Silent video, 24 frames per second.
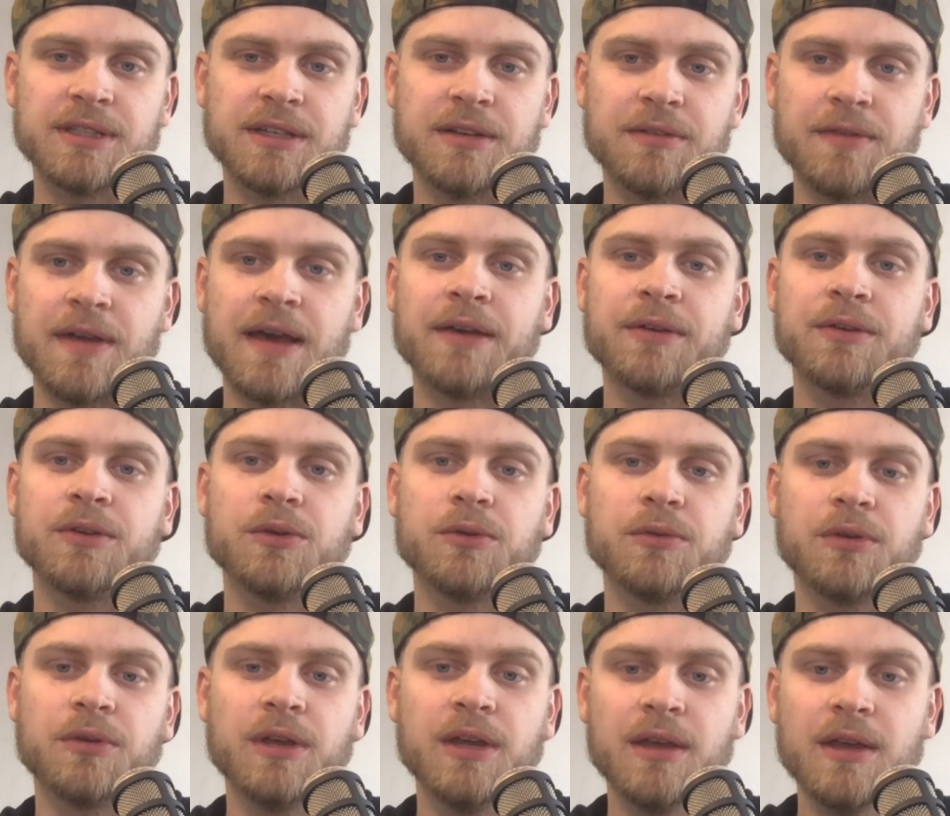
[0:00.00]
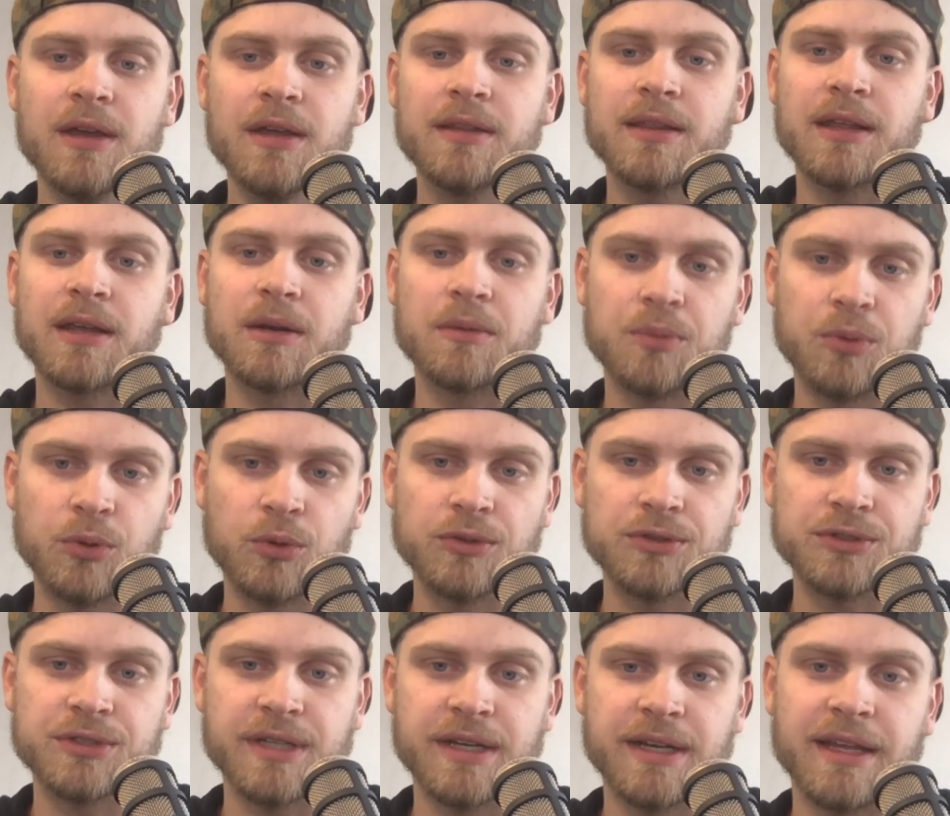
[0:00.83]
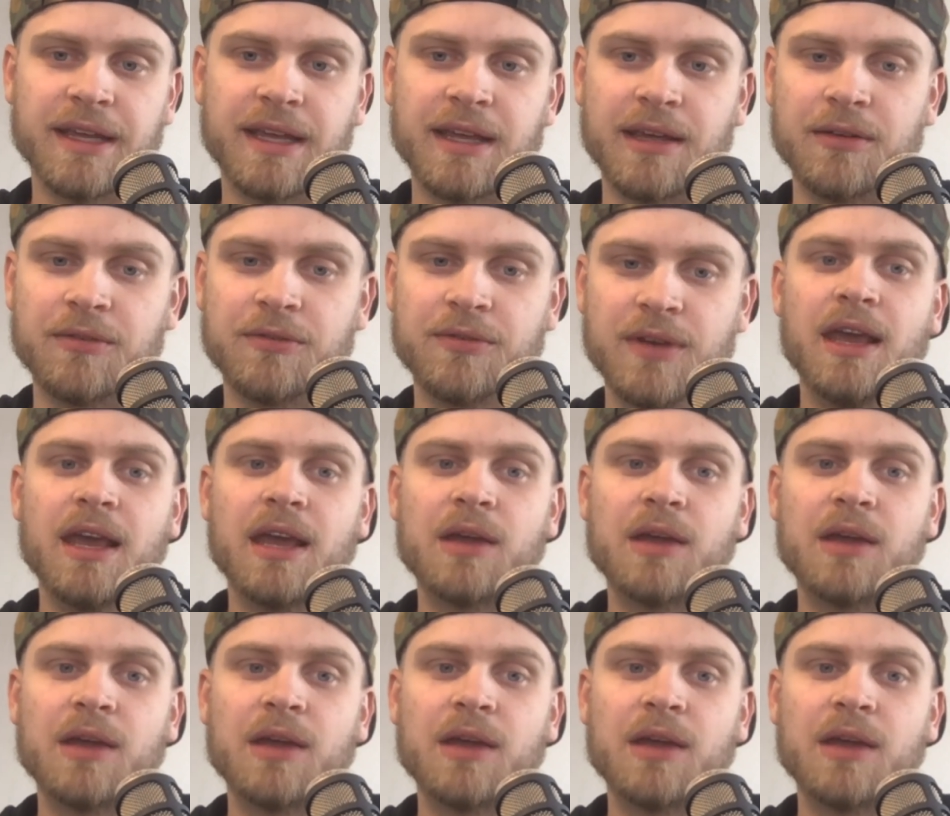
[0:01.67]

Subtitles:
in value that a pool is going to give.